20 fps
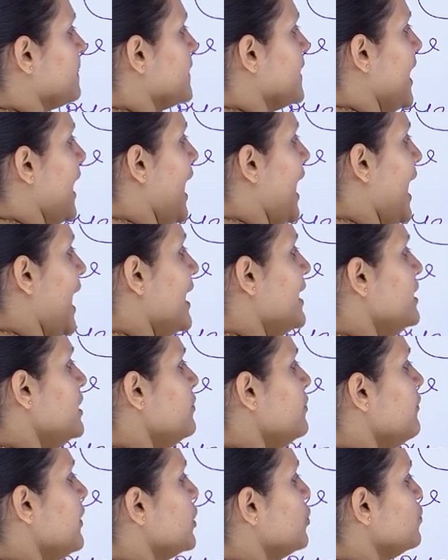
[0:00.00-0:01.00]
And
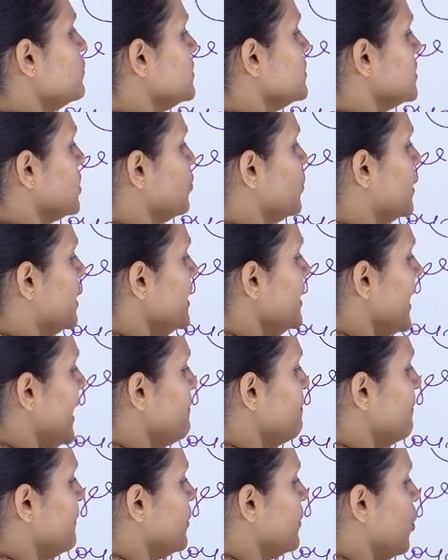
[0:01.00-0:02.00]
we use the word
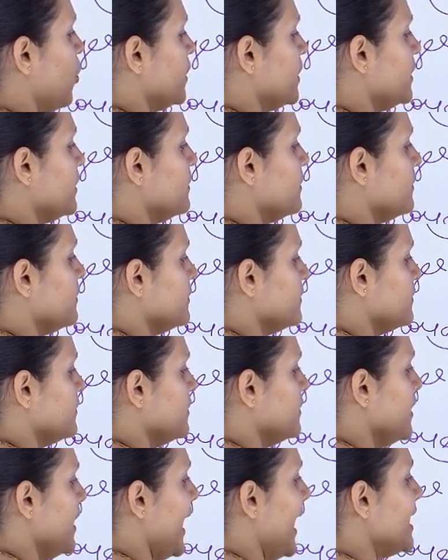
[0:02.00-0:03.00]
employee.
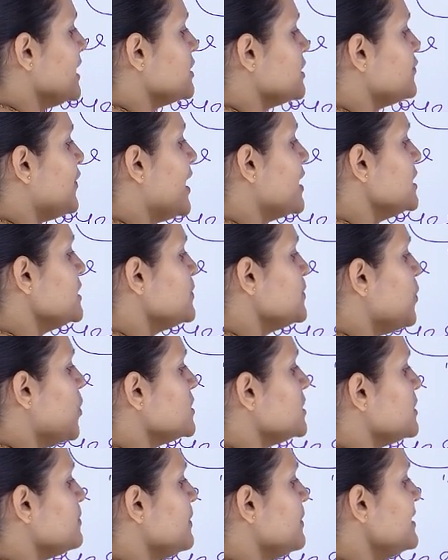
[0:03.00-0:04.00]
As far as
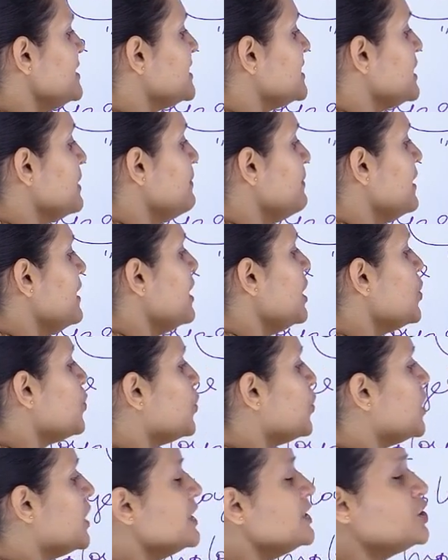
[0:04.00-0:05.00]
possible, similar
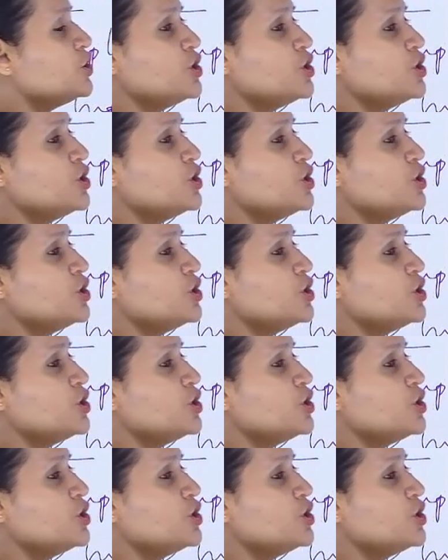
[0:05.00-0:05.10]
words